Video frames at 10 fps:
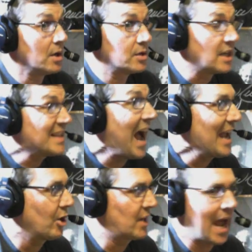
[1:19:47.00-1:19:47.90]
The
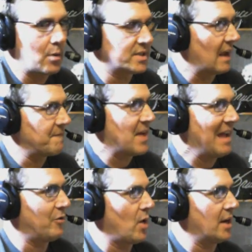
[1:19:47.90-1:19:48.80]
Tiger guy was like
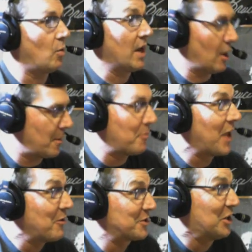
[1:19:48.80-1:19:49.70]
$5,000 a week. I remember
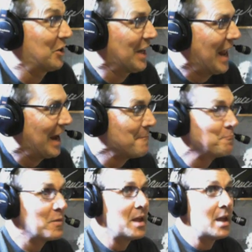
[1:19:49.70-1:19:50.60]
I was looking at it.
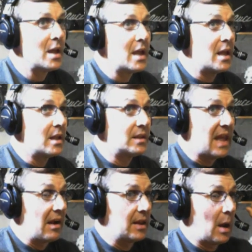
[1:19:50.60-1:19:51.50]

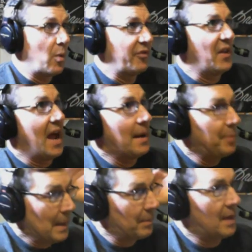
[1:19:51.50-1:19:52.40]
They were flying
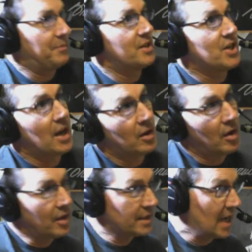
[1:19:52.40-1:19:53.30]
people up to jail
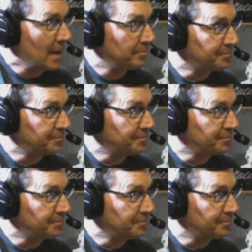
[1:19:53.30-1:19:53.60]
all the time.